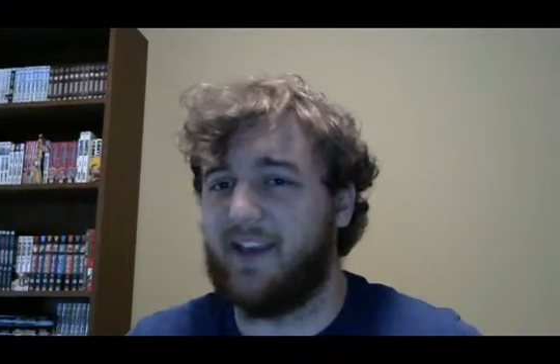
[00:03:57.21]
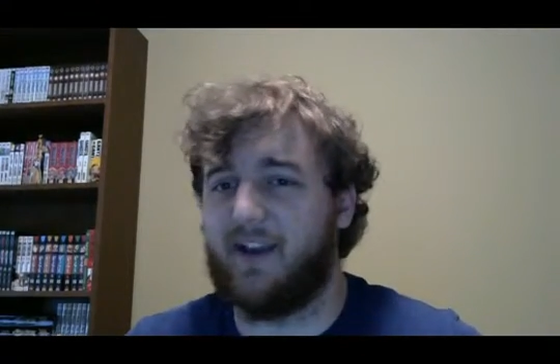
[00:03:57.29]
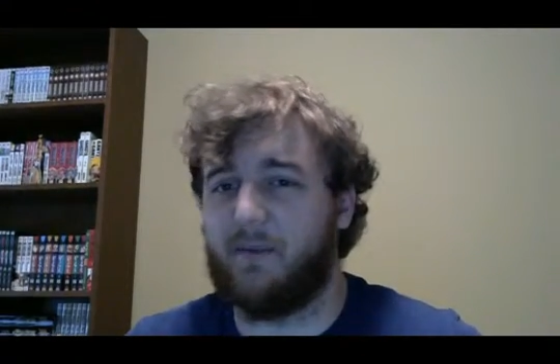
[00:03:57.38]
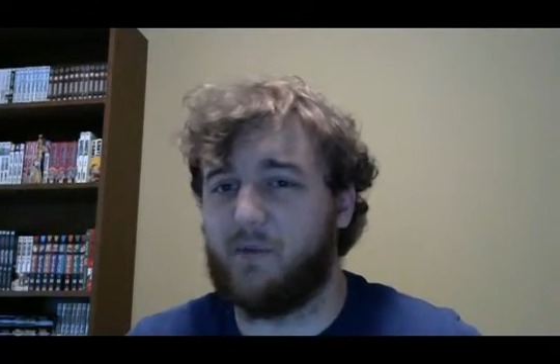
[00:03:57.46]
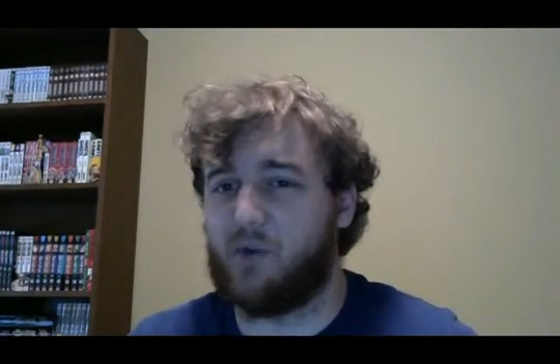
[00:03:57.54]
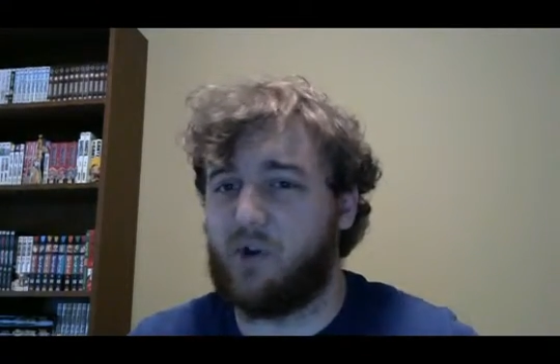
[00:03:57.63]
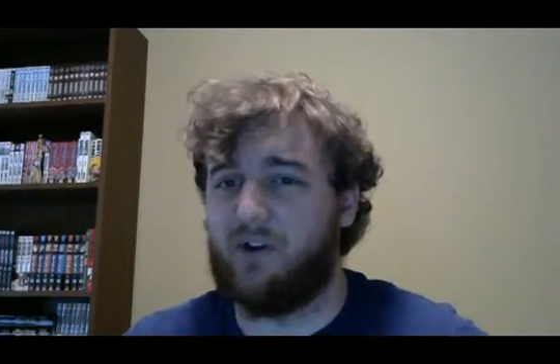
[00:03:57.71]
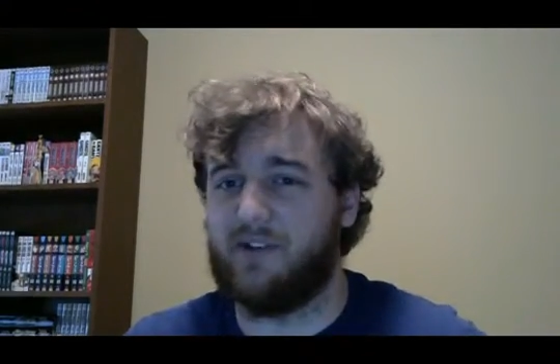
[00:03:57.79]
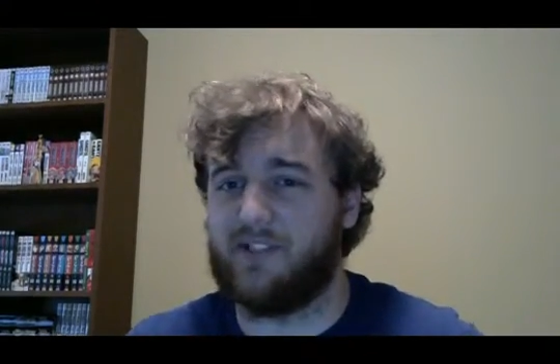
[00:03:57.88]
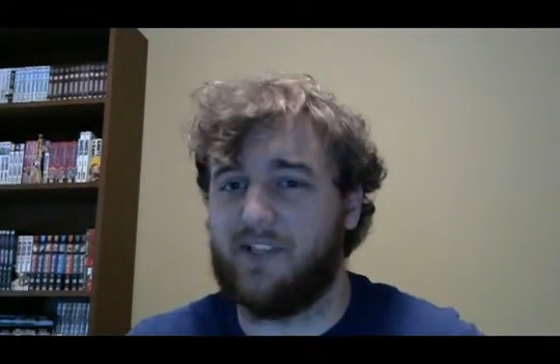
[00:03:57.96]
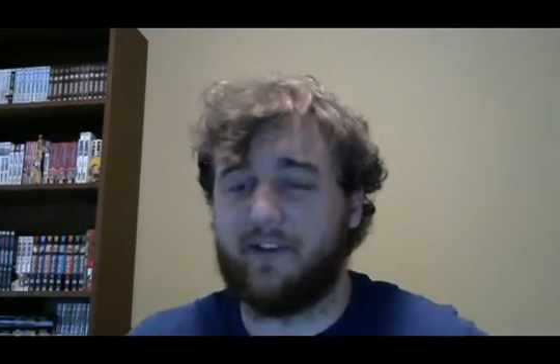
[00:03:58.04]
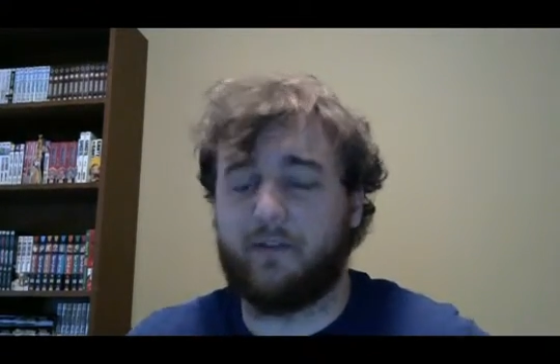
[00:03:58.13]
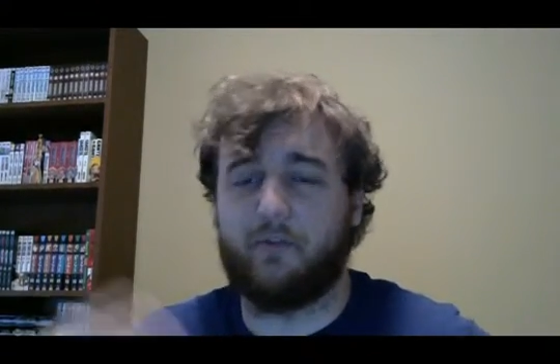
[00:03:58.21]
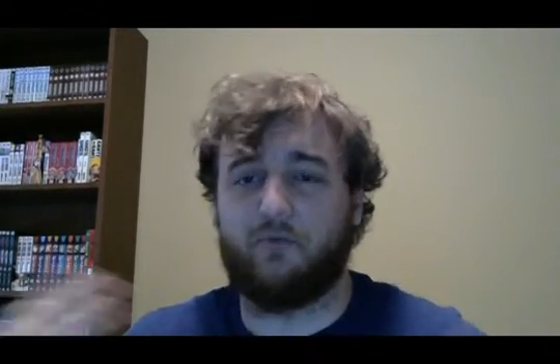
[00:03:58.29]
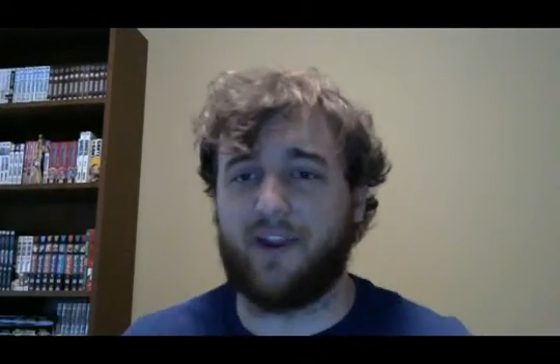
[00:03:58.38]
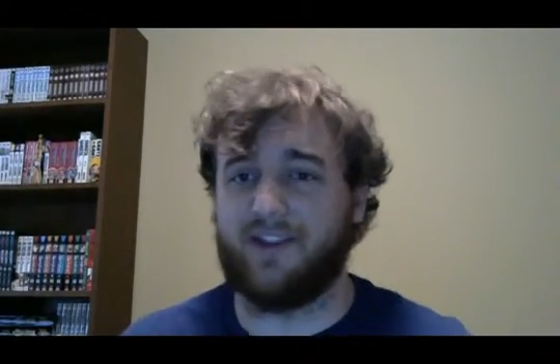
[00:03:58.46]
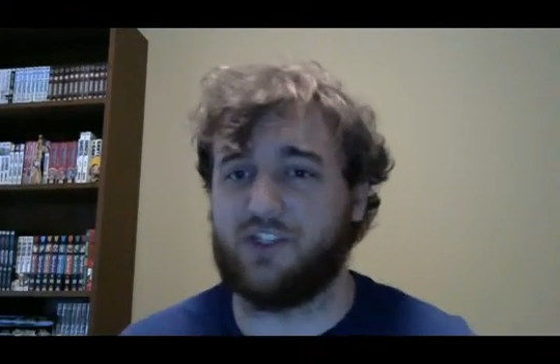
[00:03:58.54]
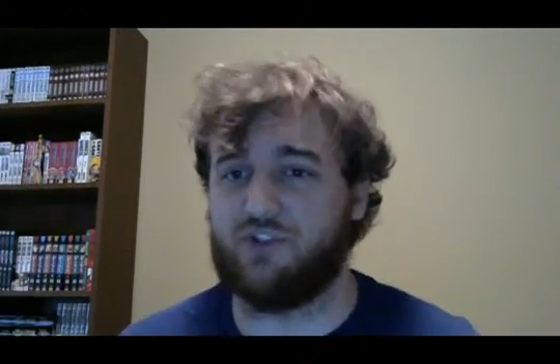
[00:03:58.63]
to cause another
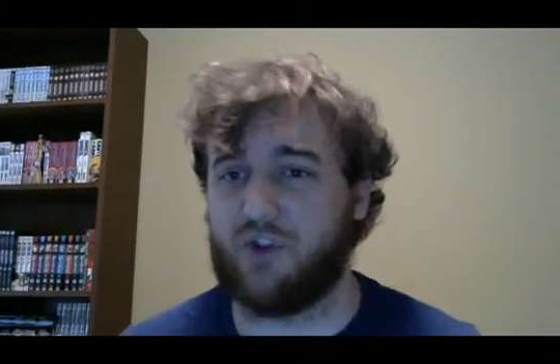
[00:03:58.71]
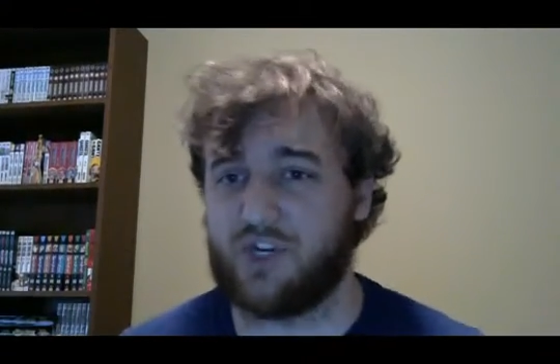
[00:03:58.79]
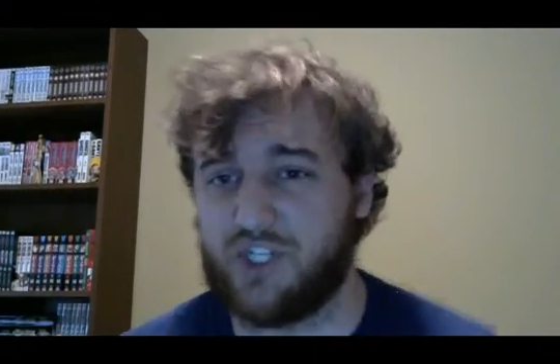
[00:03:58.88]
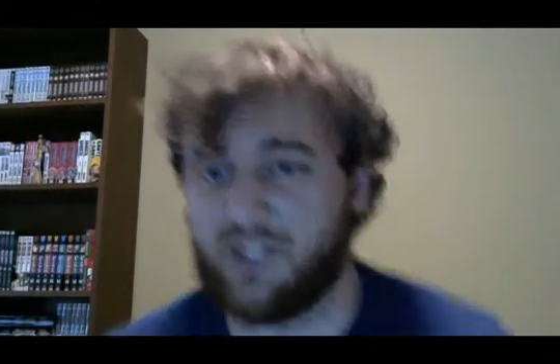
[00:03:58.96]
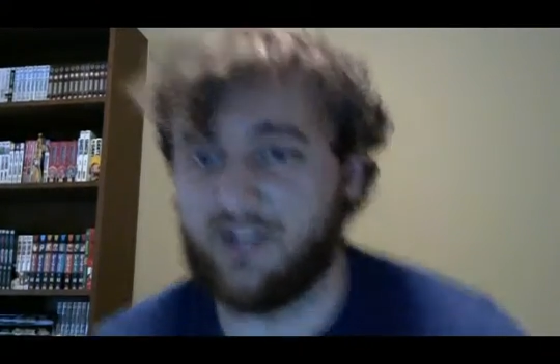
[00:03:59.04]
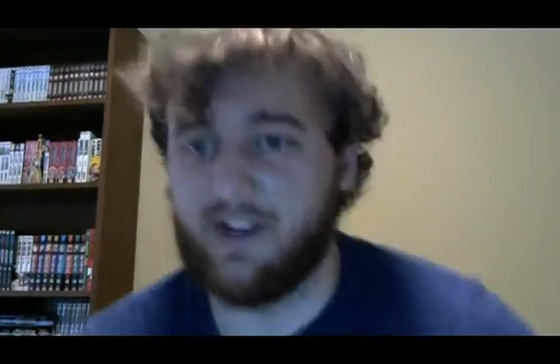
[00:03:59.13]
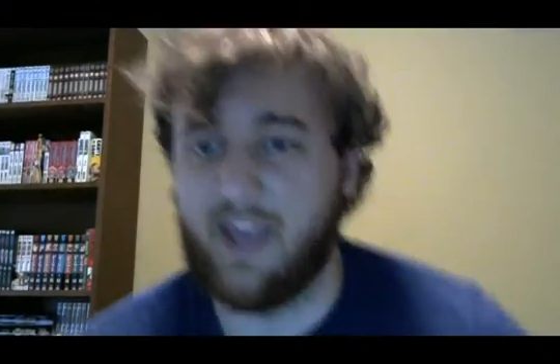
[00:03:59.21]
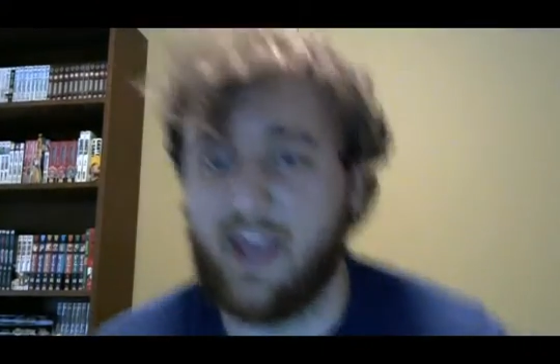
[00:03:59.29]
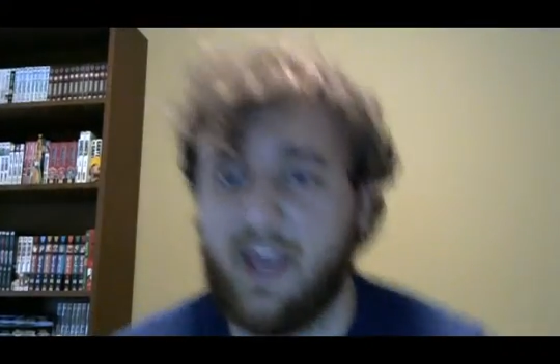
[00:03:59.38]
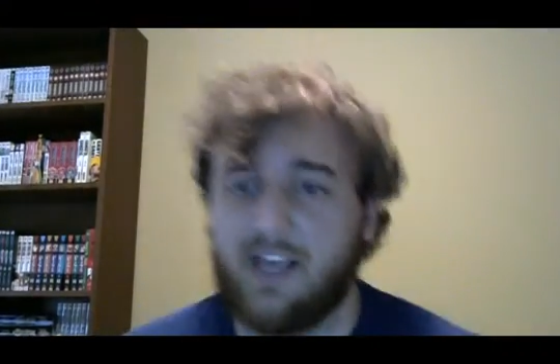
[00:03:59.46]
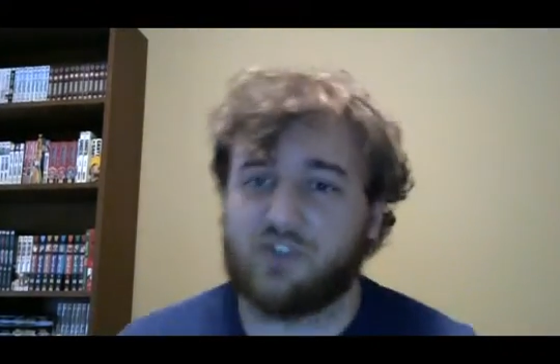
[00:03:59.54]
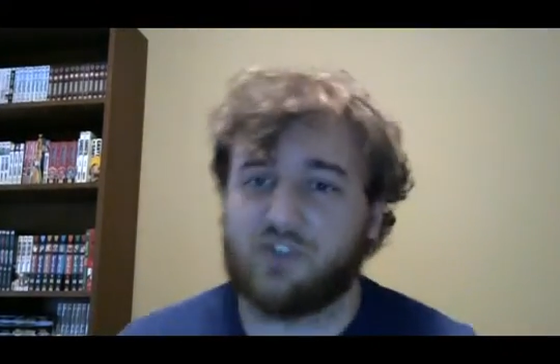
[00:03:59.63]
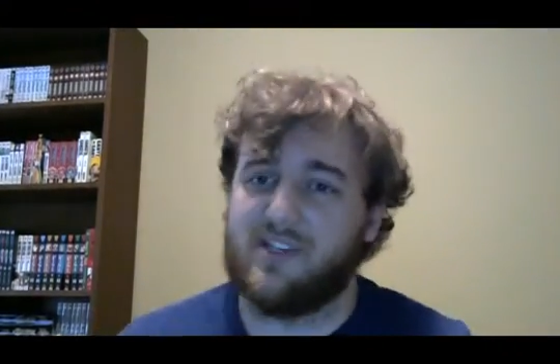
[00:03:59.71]
great destruction. So